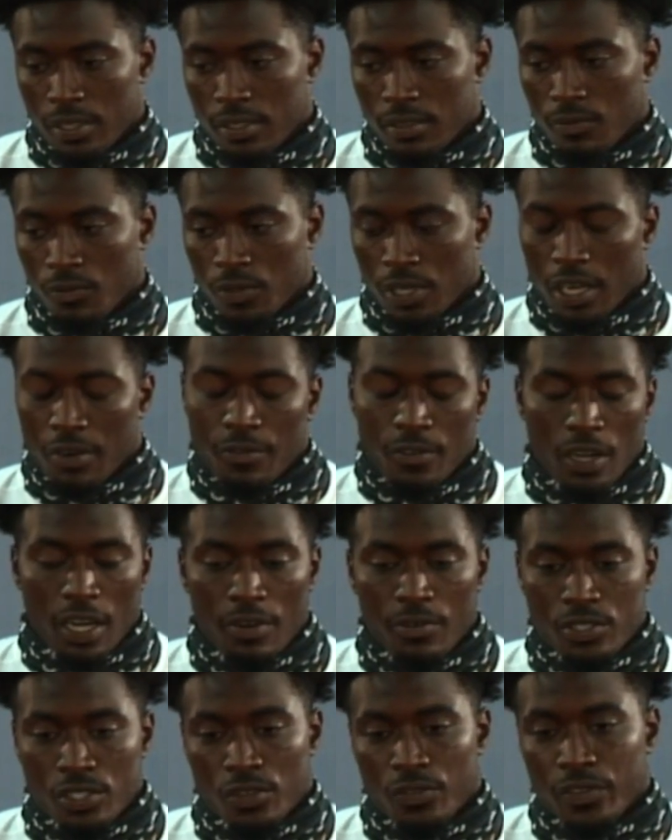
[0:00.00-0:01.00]
whenever I
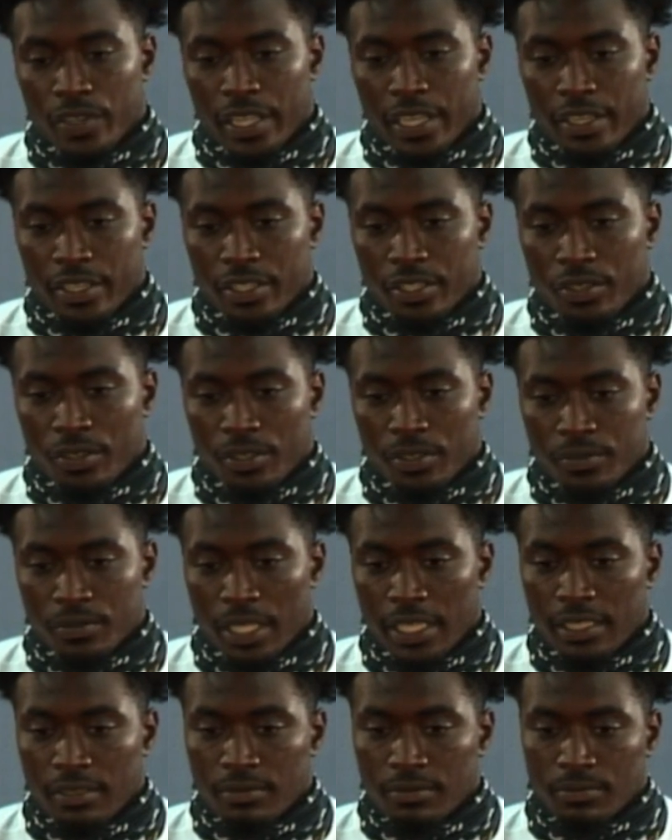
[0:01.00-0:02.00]
was over there, you know,
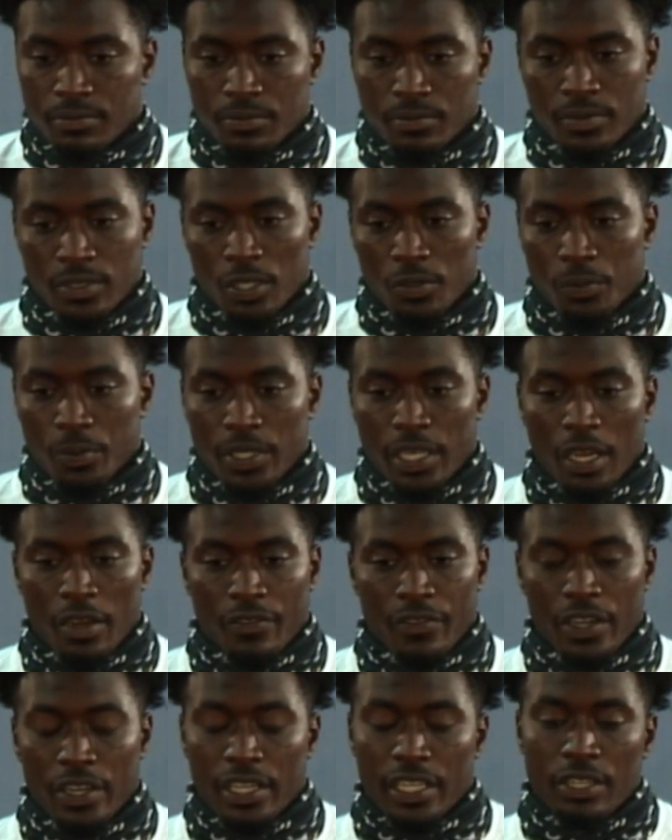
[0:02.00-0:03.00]
they, you know, put out
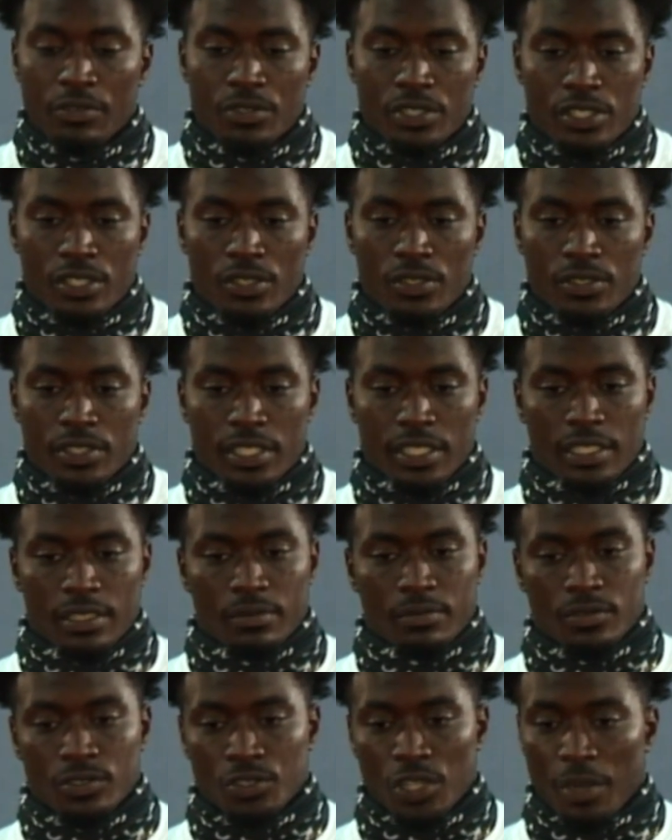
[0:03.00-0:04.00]
very good results
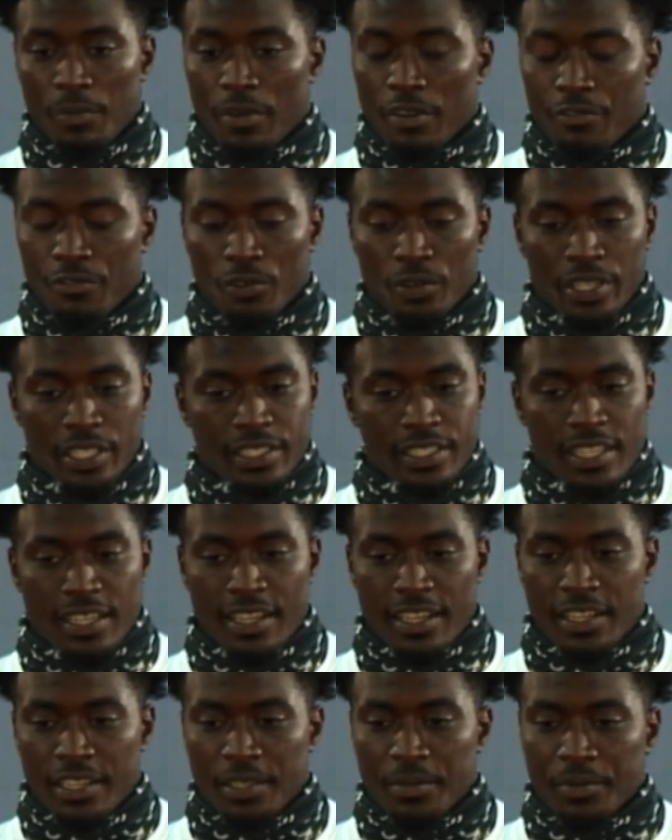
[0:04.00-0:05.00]
and dropped my 40
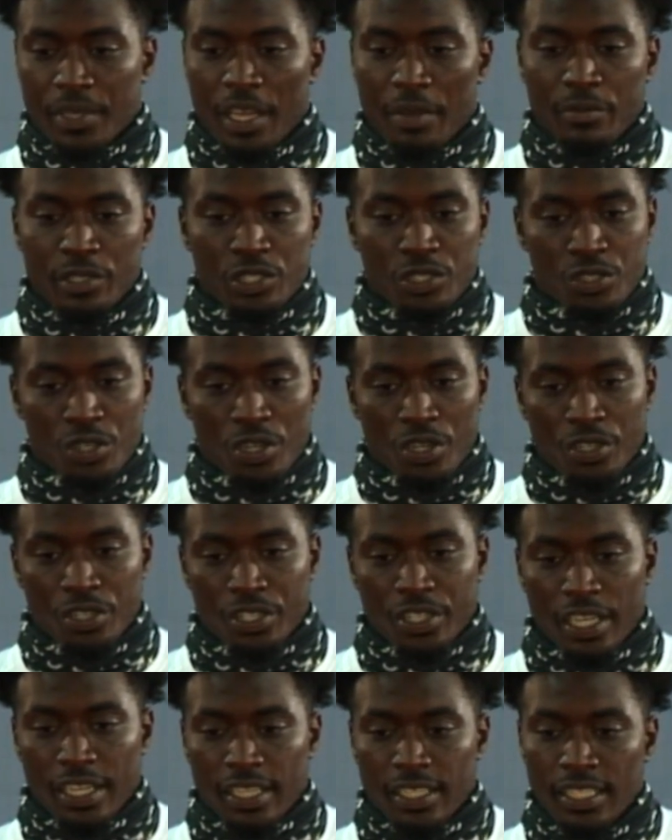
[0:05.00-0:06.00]
time, got me
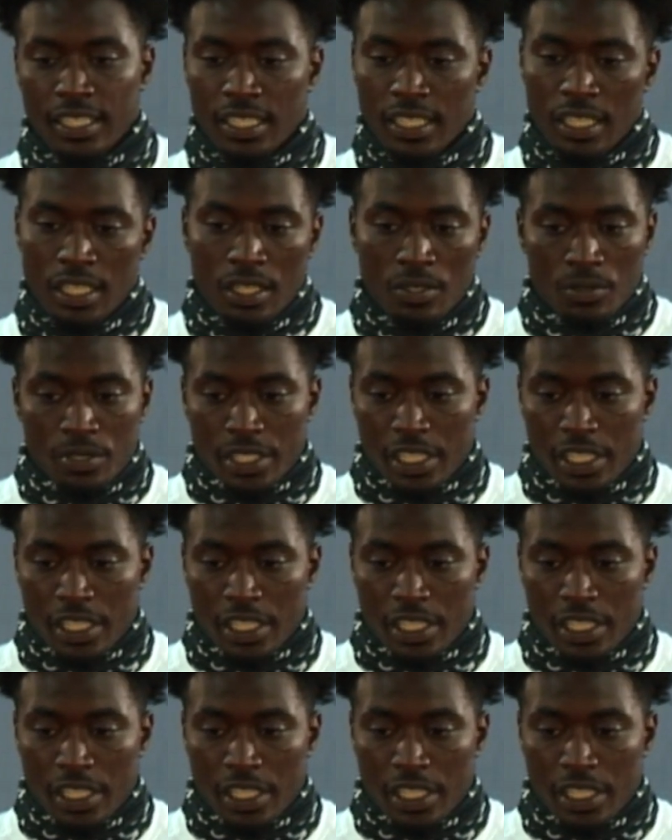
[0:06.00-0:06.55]
stronger. I was